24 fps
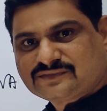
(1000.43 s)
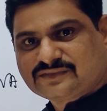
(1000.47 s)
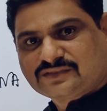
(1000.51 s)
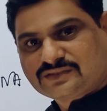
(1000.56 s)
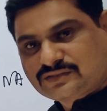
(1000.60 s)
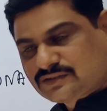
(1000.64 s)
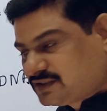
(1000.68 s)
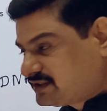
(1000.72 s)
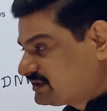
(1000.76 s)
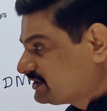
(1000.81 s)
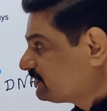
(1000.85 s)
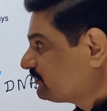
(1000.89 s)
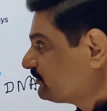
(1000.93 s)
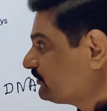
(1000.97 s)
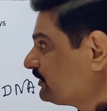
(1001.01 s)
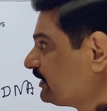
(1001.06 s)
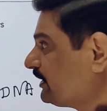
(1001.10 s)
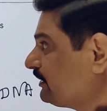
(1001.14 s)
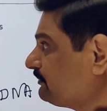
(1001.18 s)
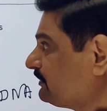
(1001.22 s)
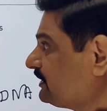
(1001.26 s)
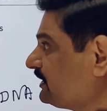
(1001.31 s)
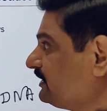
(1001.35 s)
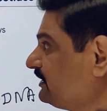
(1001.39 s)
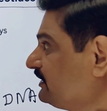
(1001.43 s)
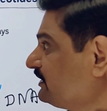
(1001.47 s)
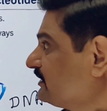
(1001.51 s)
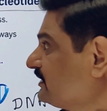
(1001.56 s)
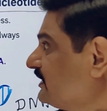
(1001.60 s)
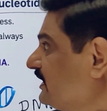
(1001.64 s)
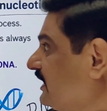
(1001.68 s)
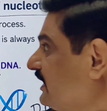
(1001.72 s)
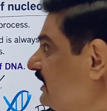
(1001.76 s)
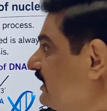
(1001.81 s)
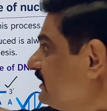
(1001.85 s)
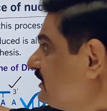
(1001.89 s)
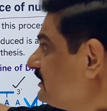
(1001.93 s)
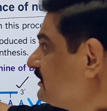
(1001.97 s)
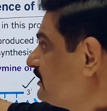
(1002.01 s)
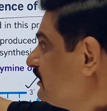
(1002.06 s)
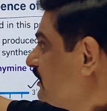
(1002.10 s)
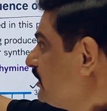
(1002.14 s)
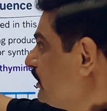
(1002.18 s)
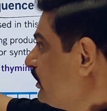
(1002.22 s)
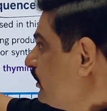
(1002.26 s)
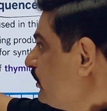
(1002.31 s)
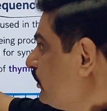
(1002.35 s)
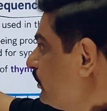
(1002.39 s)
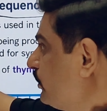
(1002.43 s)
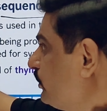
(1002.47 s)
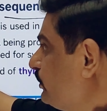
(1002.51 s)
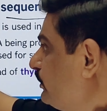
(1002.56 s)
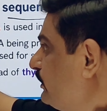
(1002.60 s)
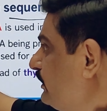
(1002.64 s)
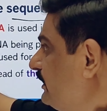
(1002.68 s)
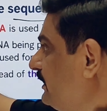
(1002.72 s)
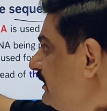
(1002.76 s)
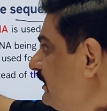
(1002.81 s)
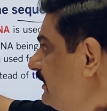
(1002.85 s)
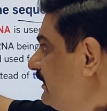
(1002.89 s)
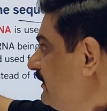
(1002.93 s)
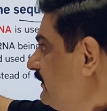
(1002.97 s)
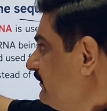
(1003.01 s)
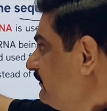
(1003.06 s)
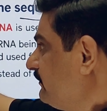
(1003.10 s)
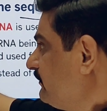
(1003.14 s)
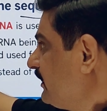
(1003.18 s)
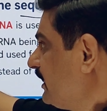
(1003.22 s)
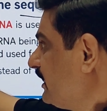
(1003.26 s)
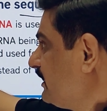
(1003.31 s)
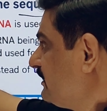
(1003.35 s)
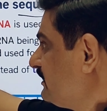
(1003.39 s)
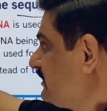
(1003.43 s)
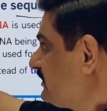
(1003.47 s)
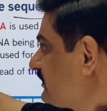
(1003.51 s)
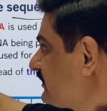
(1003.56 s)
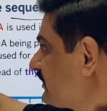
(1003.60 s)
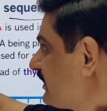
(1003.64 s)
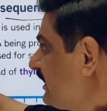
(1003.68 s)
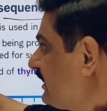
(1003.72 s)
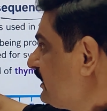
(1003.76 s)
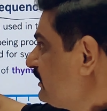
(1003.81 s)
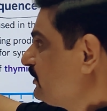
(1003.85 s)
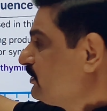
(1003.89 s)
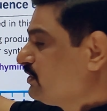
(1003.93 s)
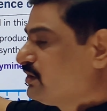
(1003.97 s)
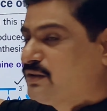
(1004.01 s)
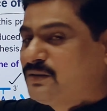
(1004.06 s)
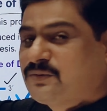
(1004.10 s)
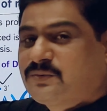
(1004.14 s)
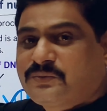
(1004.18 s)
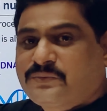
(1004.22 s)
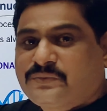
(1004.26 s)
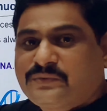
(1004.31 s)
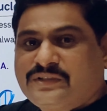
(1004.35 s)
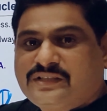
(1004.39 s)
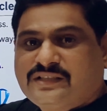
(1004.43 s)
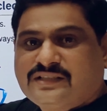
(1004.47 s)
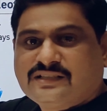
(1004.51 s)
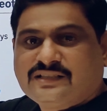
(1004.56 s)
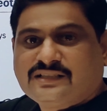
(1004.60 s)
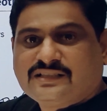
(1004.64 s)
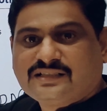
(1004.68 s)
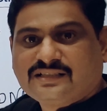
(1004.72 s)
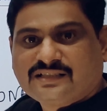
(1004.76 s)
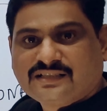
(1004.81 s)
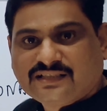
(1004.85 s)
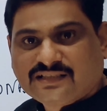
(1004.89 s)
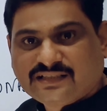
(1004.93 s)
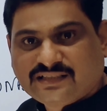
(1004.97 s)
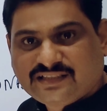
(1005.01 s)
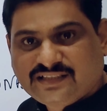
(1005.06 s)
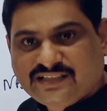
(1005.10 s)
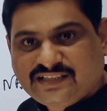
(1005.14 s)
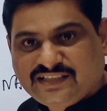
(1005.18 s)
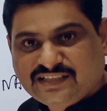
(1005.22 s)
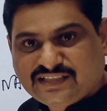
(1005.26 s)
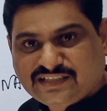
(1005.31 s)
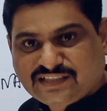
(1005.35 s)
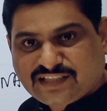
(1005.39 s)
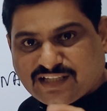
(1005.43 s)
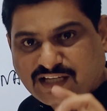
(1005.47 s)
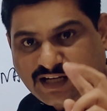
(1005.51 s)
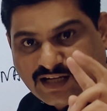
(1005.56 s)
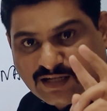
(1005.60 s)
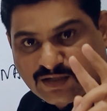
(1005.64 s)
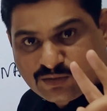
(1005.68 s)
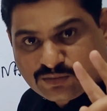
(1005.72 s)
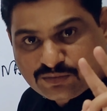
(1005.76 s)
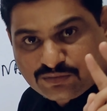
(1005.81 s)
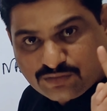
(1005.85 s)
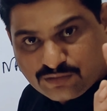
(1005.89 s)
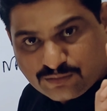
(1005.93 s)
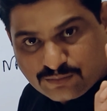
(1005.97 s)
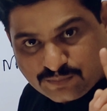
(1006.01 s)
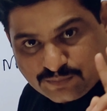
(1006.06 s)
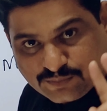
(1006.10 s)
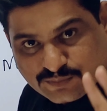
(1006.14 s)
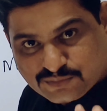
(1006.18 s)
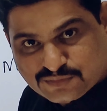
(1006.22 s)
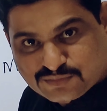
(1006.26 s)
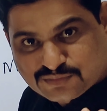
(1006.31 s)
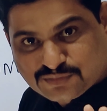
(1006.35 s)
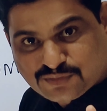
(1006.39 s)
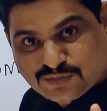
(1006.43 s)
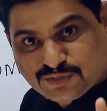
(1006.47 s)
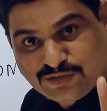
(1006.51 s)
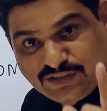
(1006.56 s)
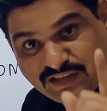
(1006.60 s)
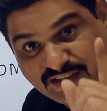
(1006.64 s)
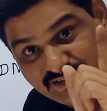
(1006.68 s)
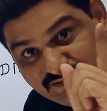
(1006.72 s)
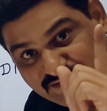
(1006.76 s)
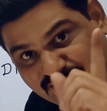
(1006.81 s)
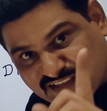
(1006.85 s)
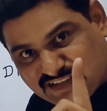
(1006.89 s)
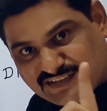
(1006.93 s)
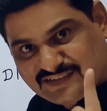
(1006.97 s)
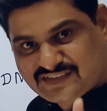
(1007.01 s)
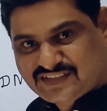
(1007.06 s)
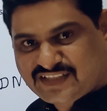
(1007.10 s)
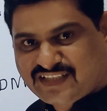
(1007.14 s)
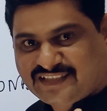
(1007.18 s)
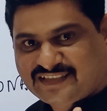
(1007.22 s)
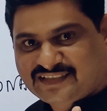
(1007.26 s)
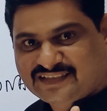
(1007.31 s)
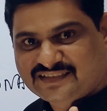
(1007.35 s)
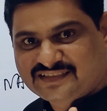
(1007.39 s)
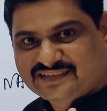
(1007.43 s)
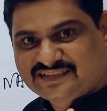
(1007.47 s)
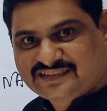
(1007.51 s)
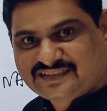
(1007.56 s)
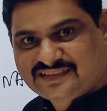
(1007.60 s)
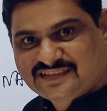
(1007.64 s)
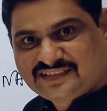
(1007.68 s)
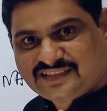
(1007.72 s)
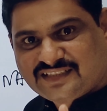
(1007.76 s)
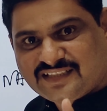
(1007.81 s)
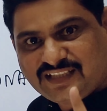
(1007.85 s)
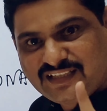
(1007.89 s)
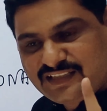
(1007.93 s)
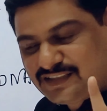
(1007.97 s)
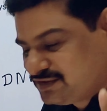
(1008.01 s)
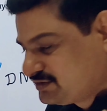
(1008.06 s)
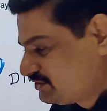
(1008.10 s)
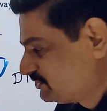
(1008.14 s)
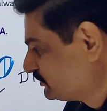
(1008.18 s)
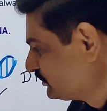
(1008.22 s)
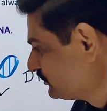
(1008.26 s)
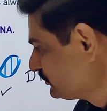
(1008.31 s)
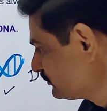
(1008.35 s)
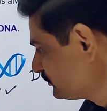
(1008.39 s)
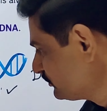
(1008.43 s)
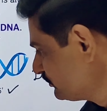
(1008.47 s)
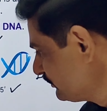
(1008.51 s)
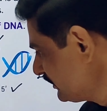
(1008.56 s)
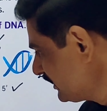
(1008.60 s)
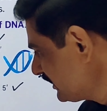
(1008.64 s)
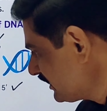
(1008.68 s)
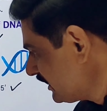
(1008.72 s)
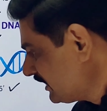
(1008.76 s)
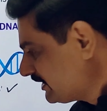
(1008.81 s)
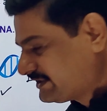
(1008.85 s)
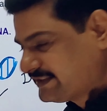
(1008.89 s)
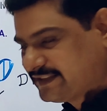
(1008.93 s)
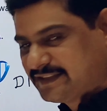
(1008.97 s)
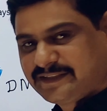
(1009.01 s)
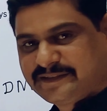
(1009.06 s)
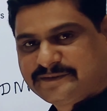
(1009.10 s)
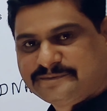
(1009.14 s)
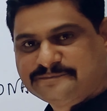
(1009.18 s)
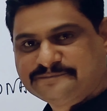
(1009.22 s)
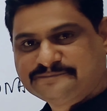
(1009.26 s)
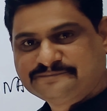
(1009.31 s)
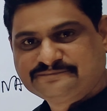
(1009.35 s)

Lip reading: So therefore I am telling that only one strand of DNA out of 2, only one strand is used to make RNA.